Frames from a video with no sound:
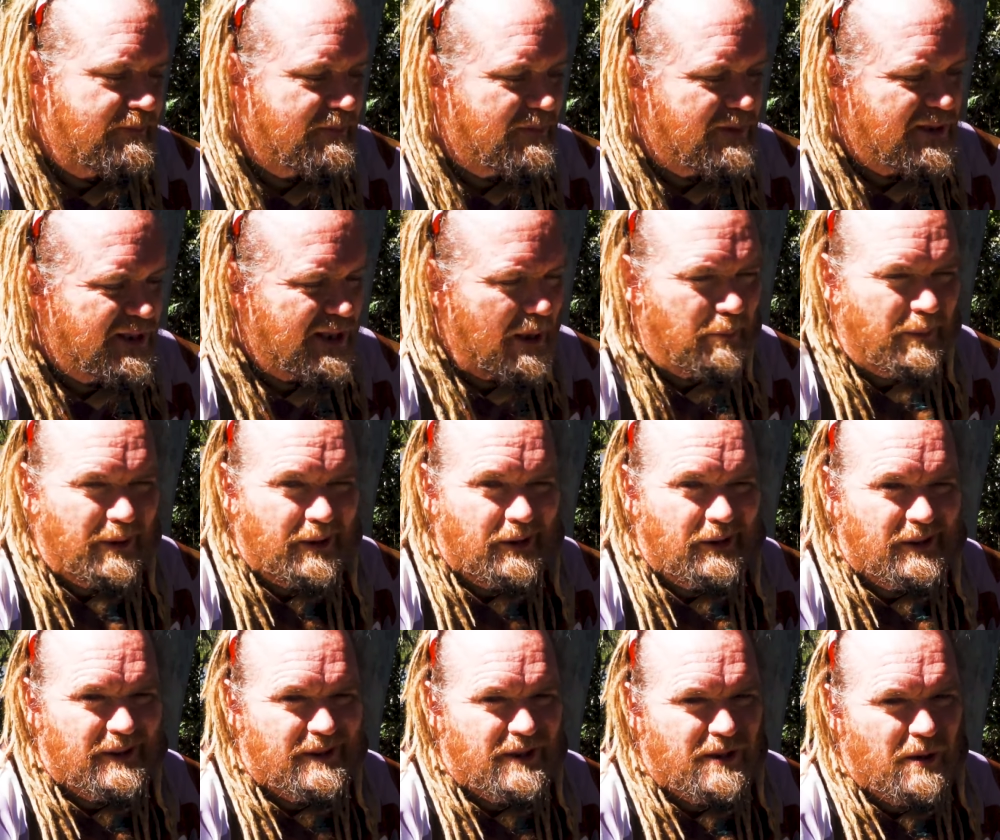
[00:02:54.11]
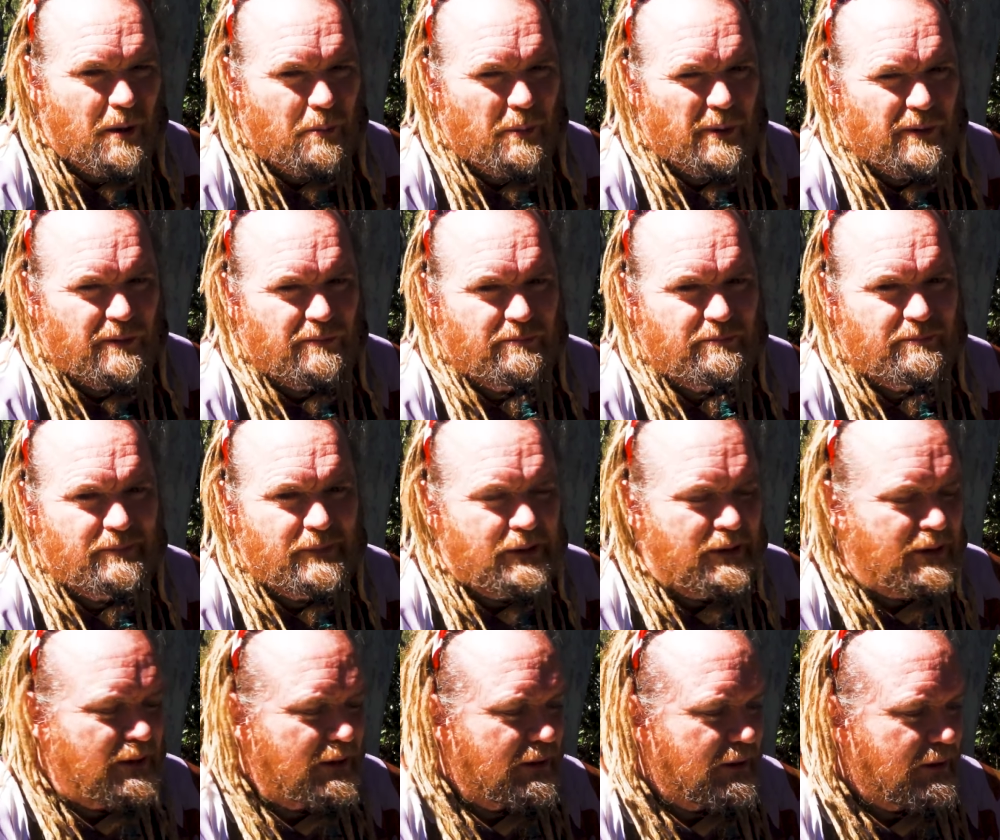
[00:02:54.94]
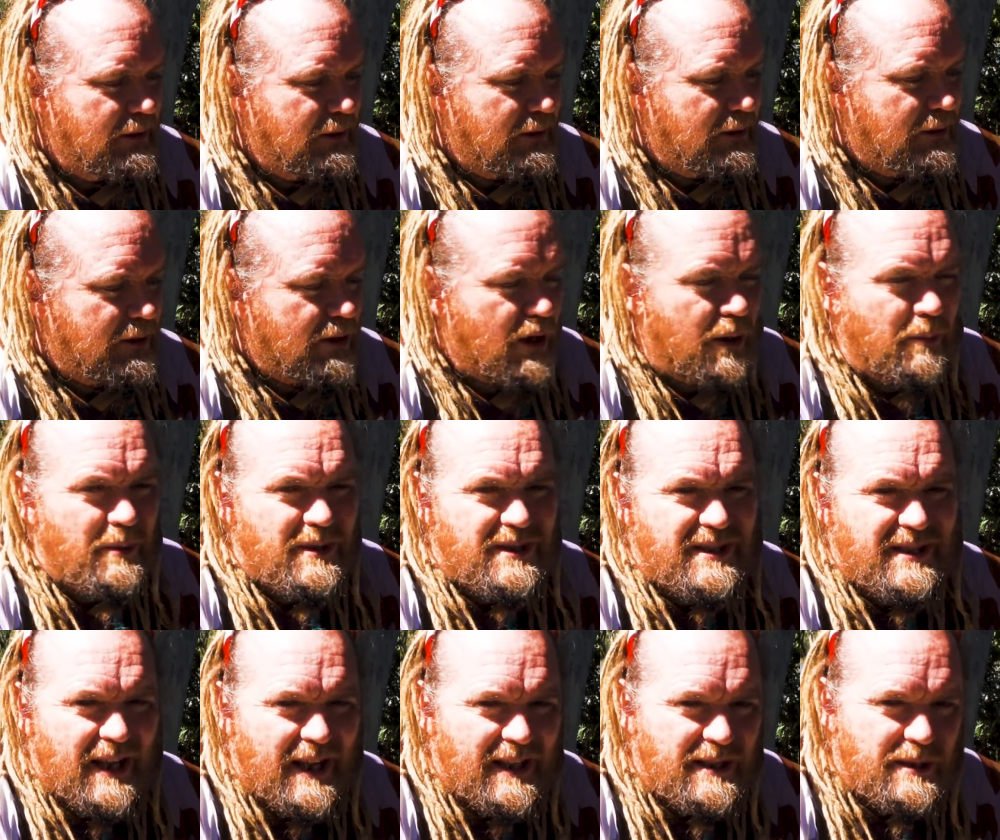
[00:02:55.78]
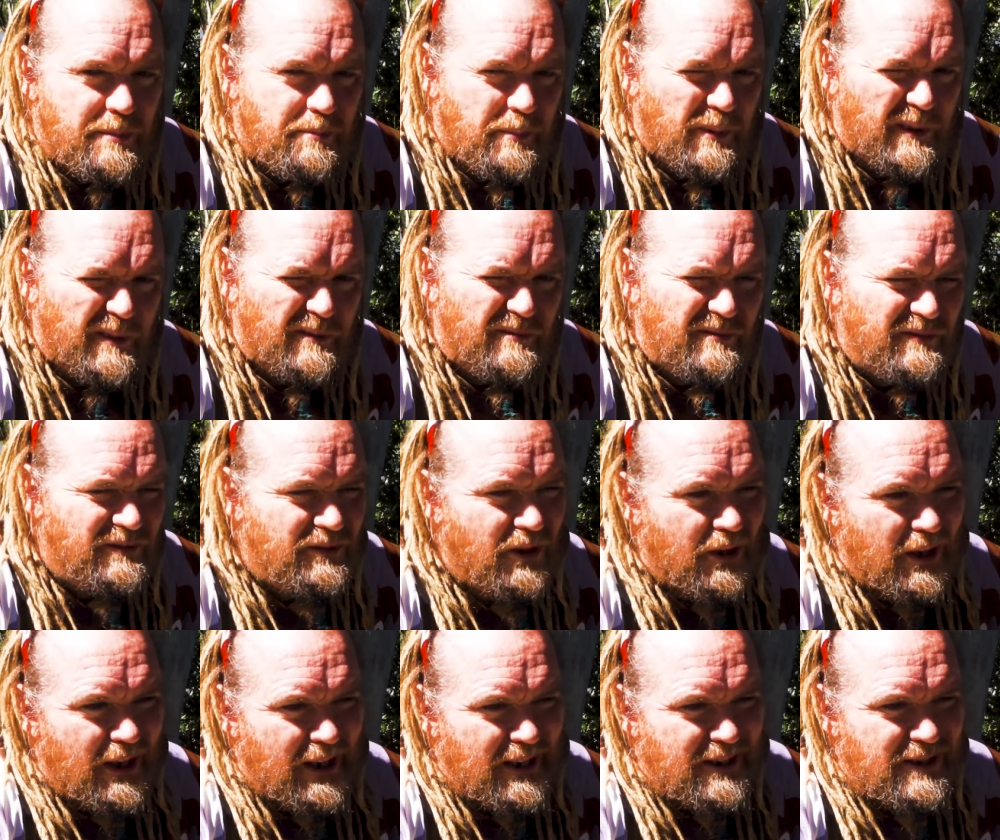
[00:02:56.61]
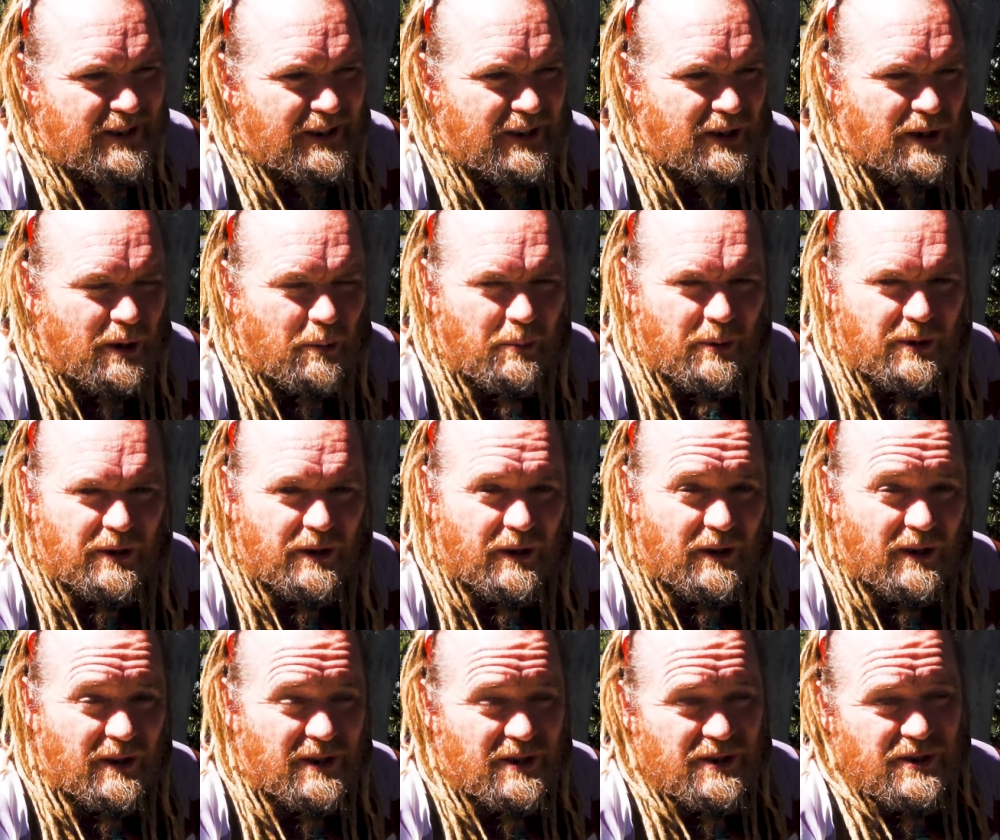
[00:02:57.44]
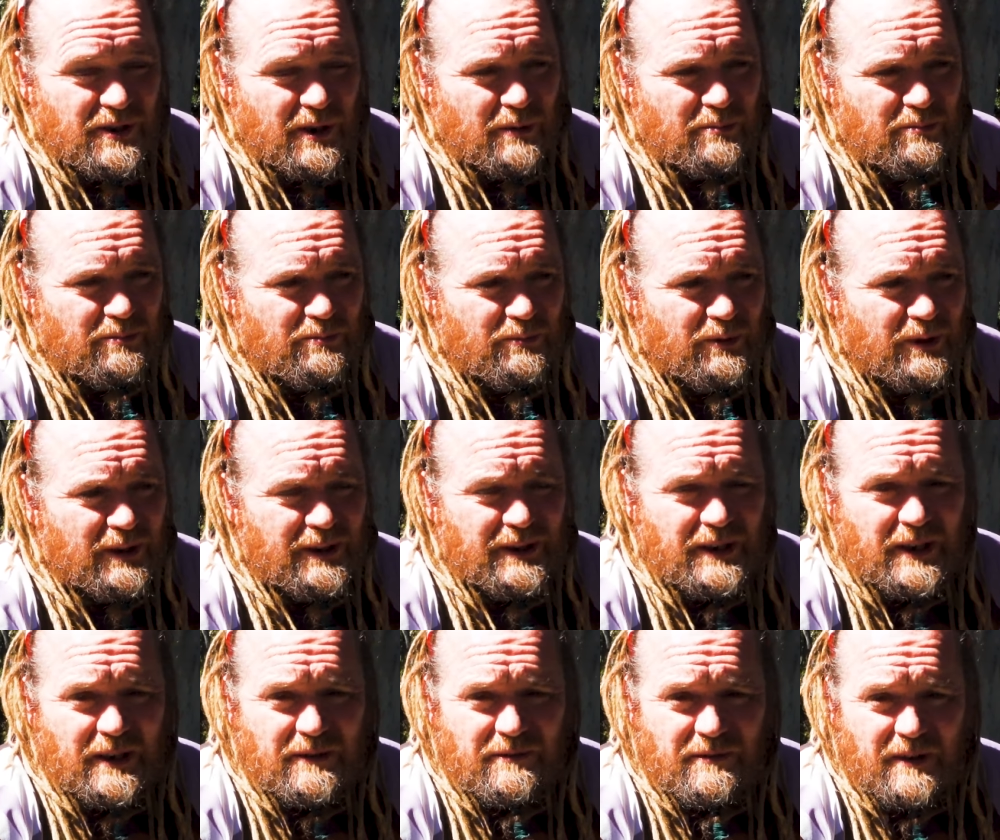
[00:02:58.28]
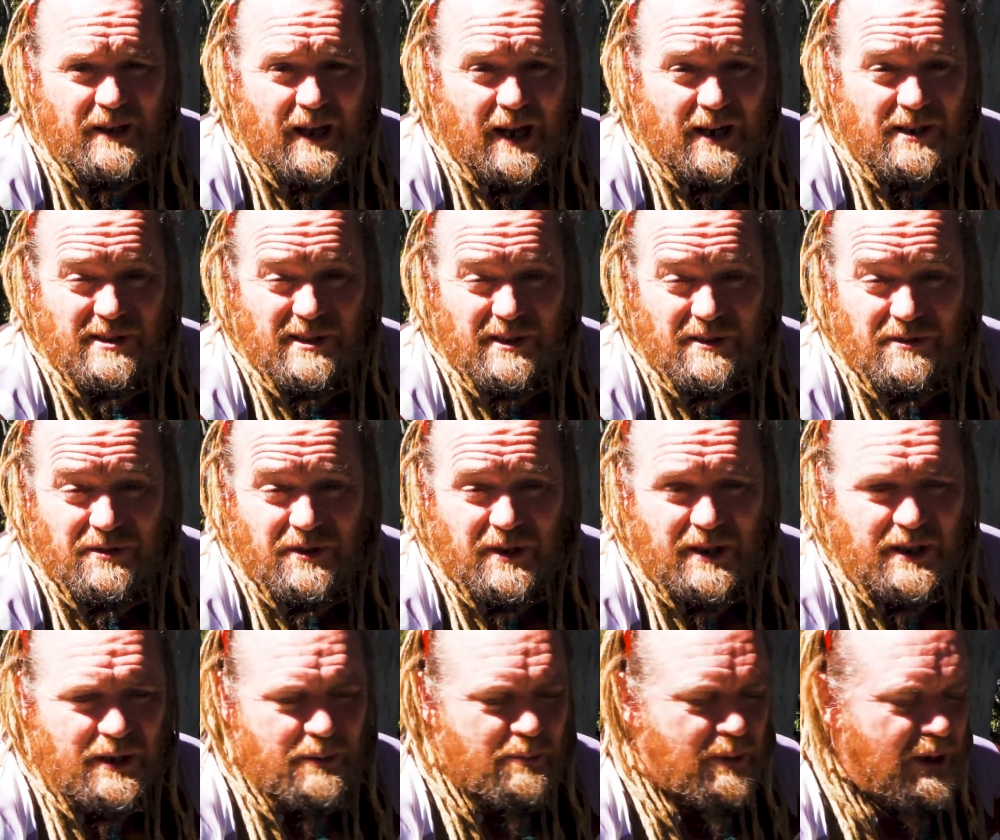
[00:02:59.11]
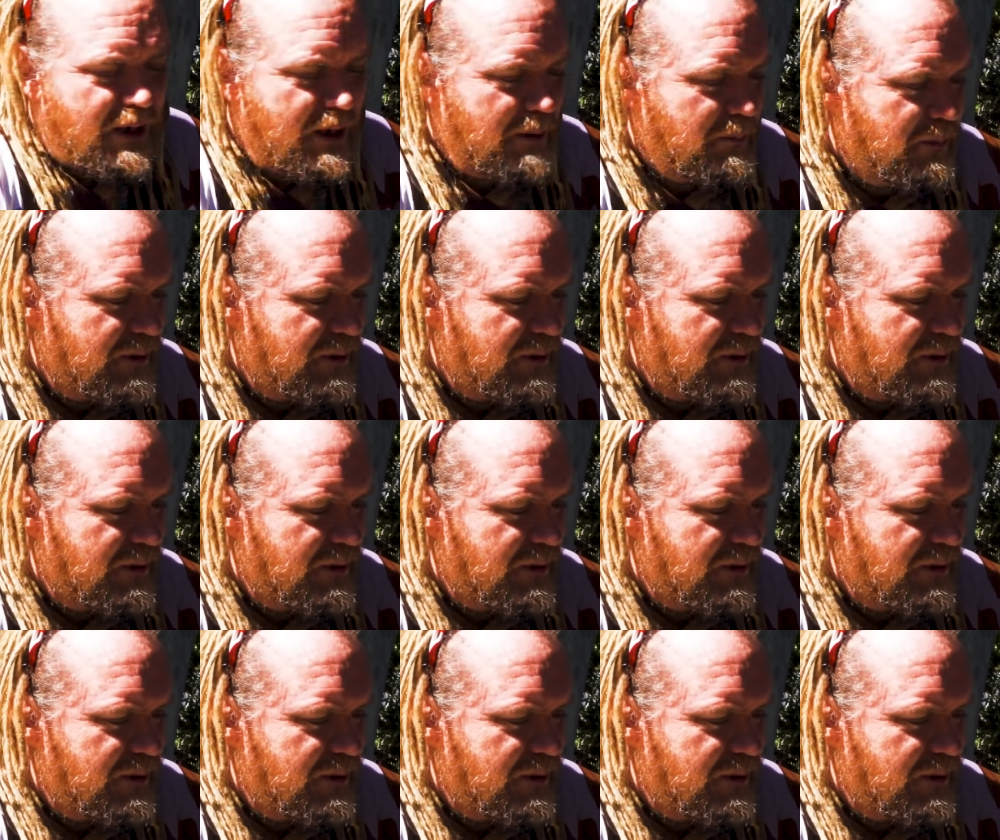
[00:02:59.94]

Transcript: Something that's common sense, but not actually common knowledge. I really didn't actually think about it